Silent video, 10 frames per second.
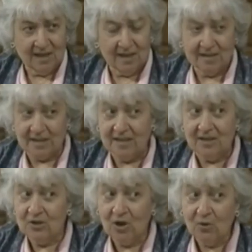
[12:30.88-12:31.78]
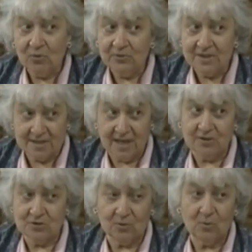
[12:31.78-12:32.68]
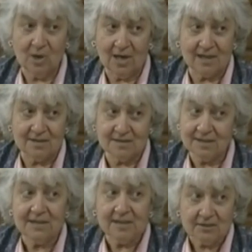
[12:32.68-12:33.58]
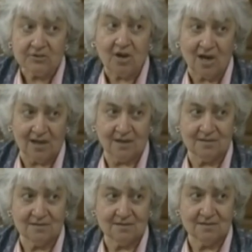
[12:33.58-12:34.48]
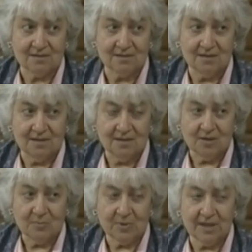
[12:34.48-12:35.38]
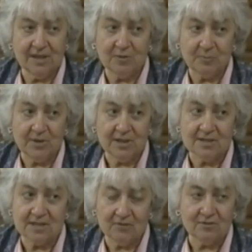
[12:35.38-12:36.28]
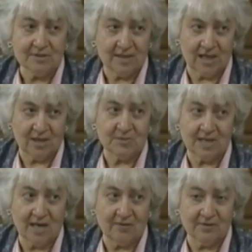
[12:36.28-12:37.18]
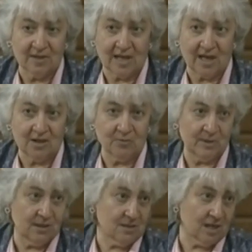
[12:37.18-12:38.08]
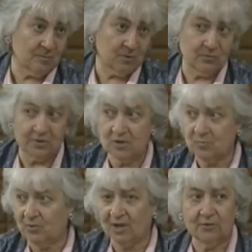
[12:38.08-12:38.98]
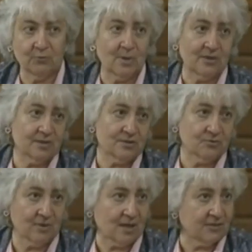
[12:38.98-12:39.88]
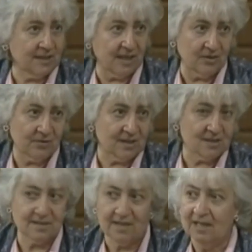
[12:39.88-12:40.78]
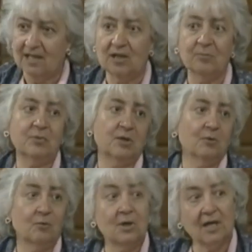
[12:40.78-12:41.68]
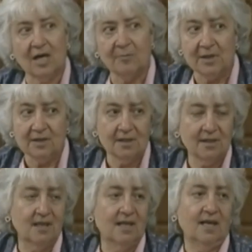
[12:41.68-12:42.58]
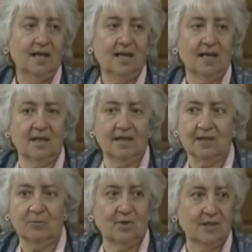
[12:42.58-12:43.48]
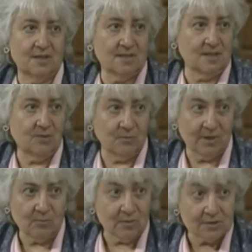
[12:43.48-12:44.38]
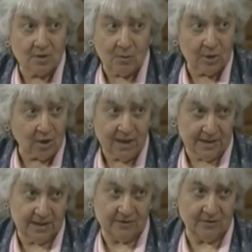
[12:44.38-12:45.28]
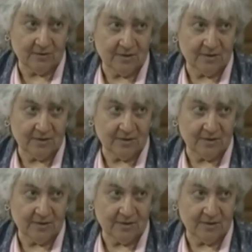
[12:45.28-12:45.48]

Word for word: They didn't know who this angel was, he didn't talk. But he appeared several times after that. In the meantime, the word spread throughout the surrounding areas, and people were coming, mm. and they wanted to see what was going on here.